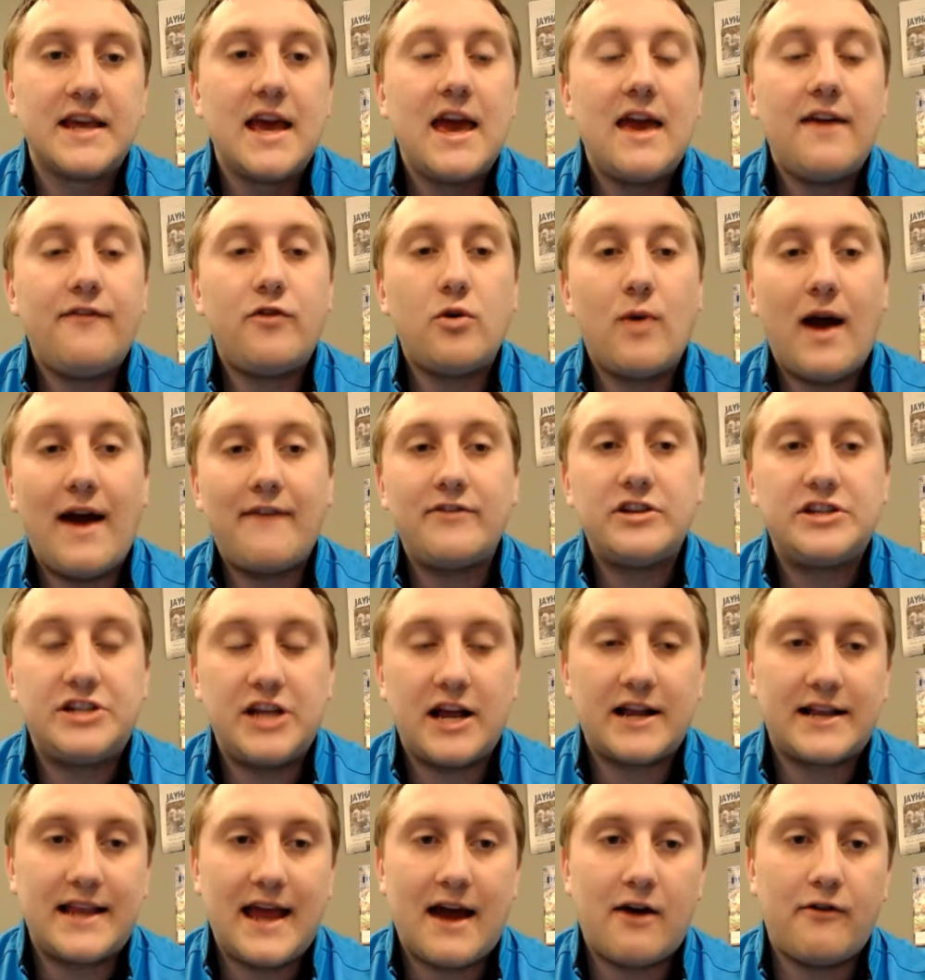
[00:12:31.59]
If you haven't
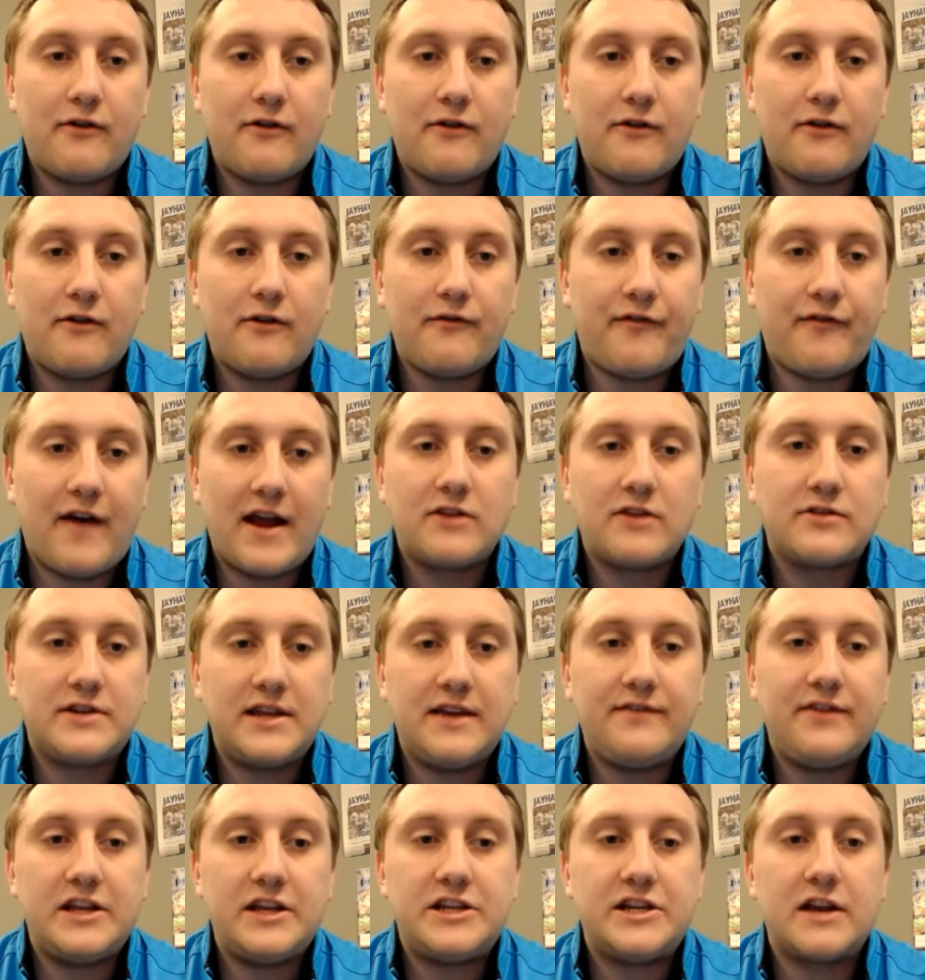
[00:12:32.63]
checked out Fire
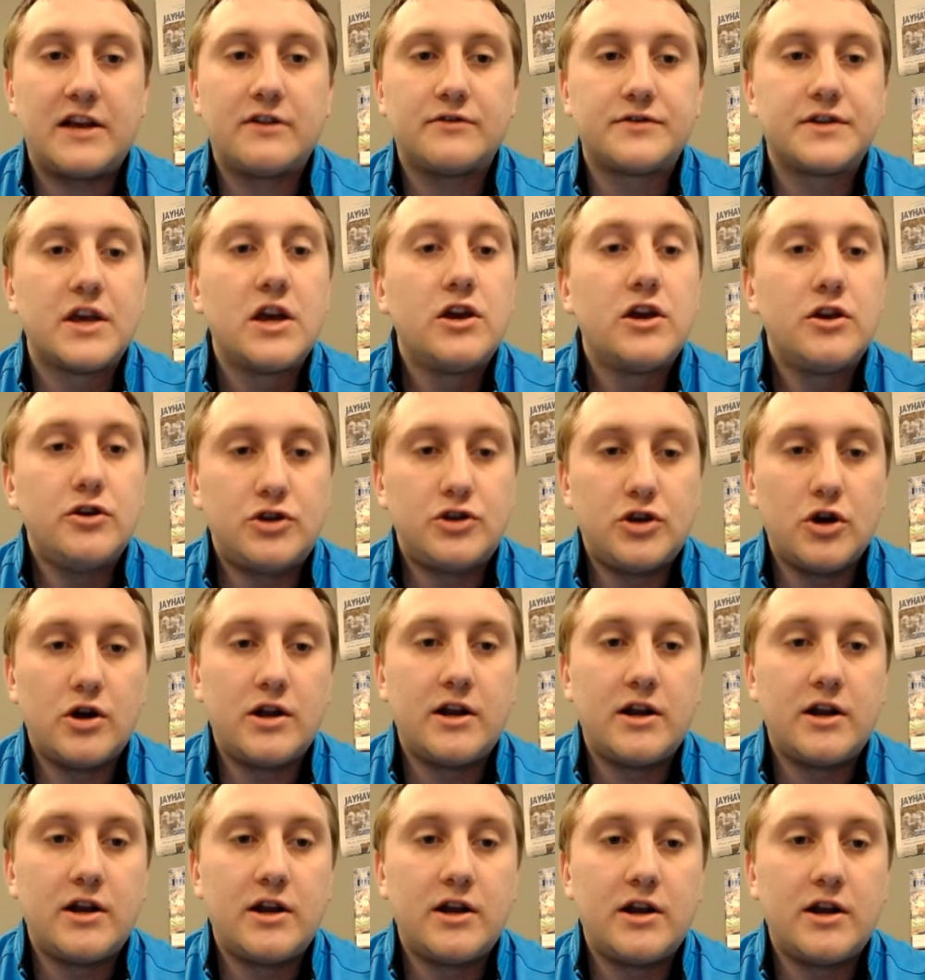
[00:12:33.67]
TV channels, you
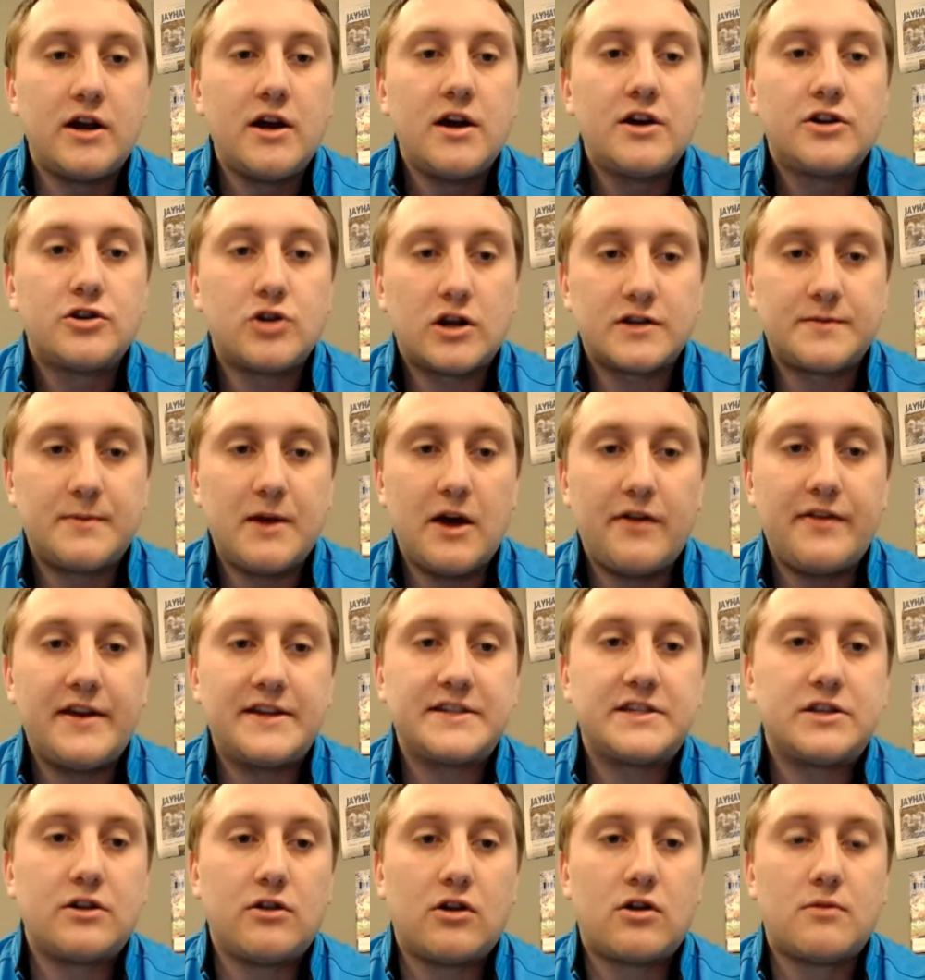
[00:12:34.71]
should. Trust me on
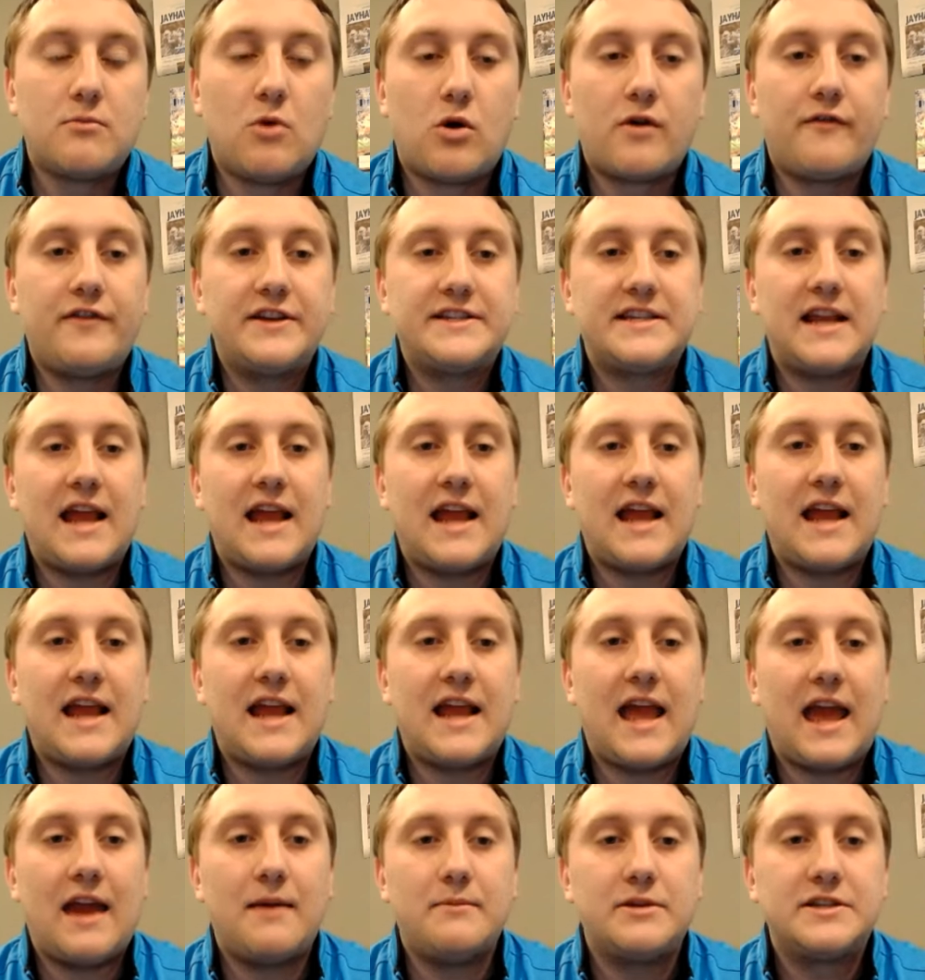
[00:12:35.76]
this. To learn more, visit
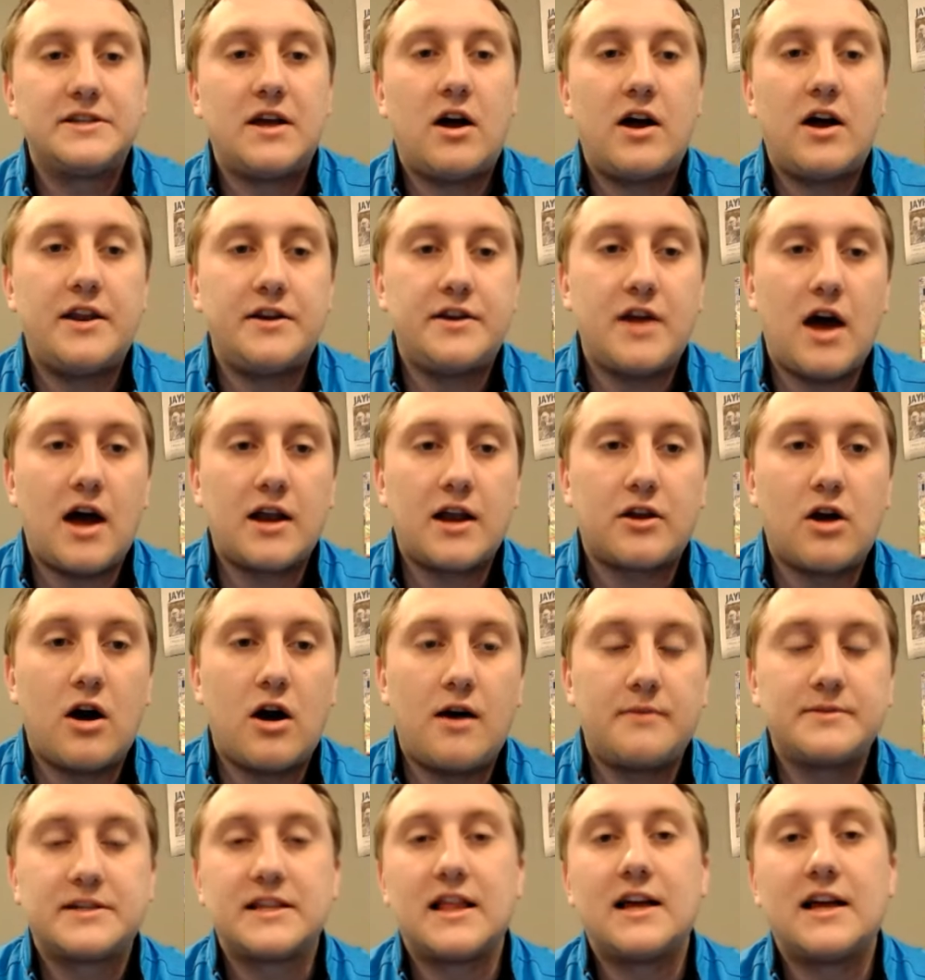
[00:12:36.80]

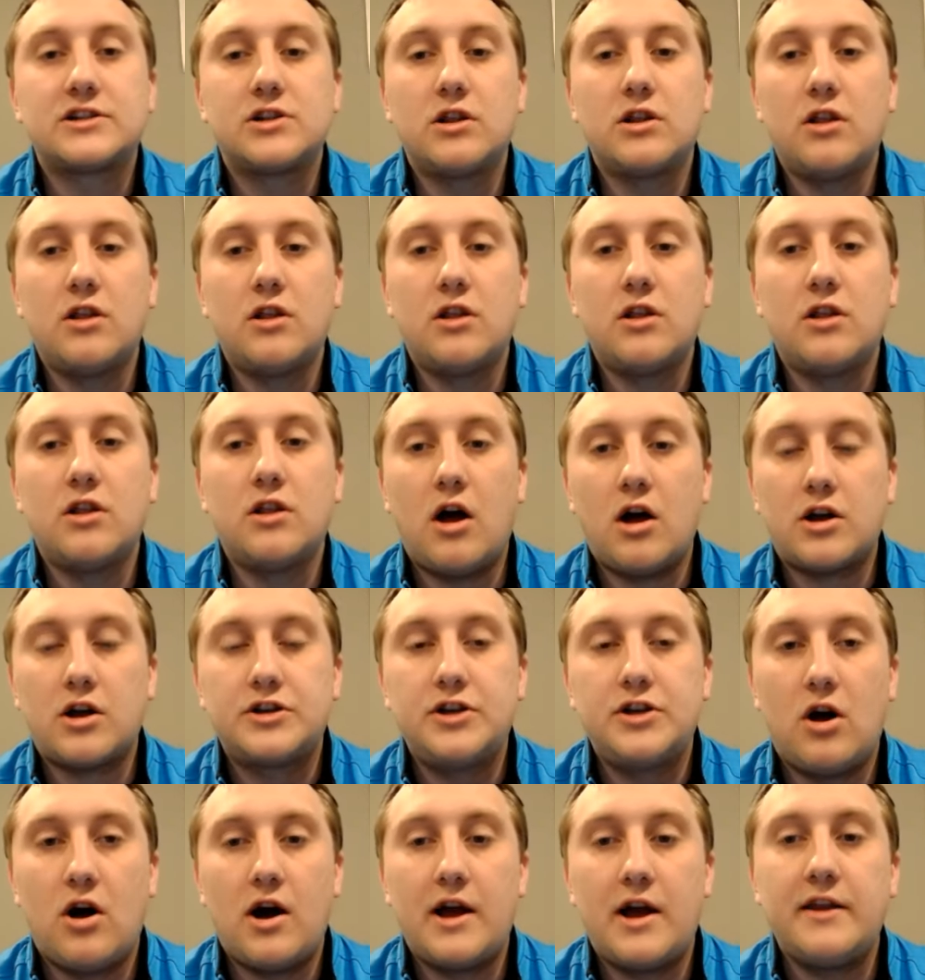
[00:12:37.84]
amazon.com slash locked
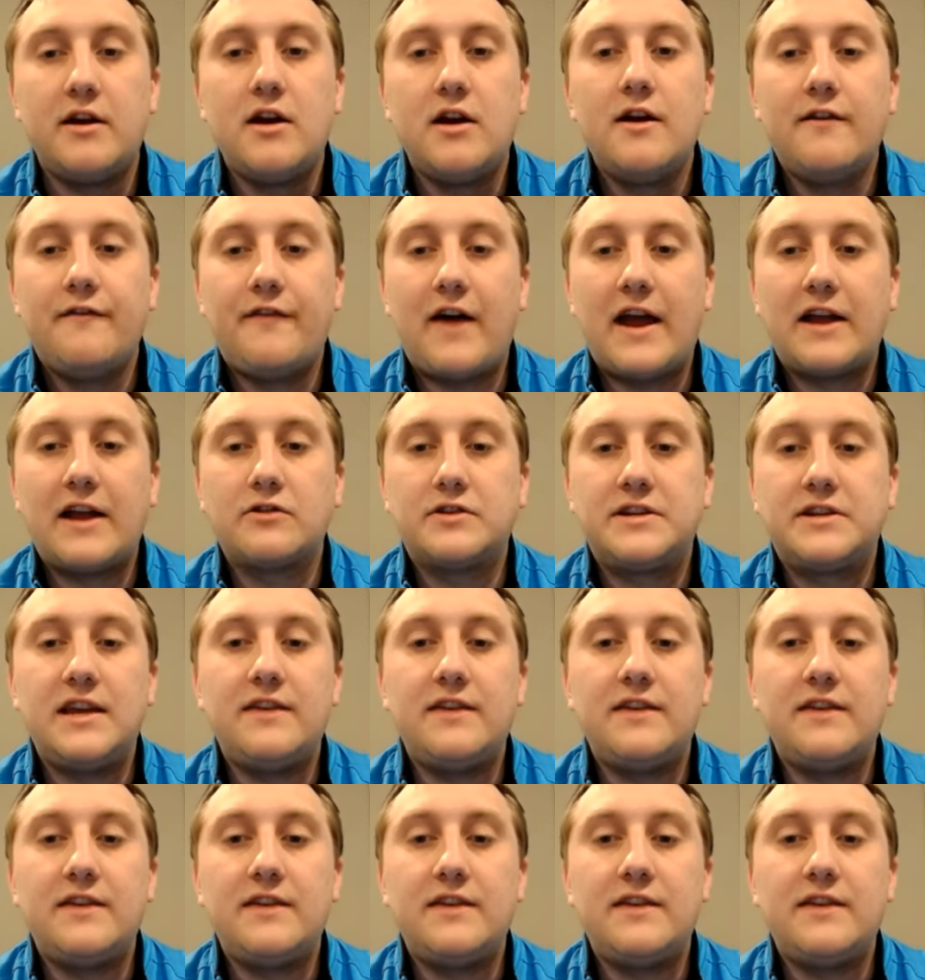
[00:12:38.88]
on Fire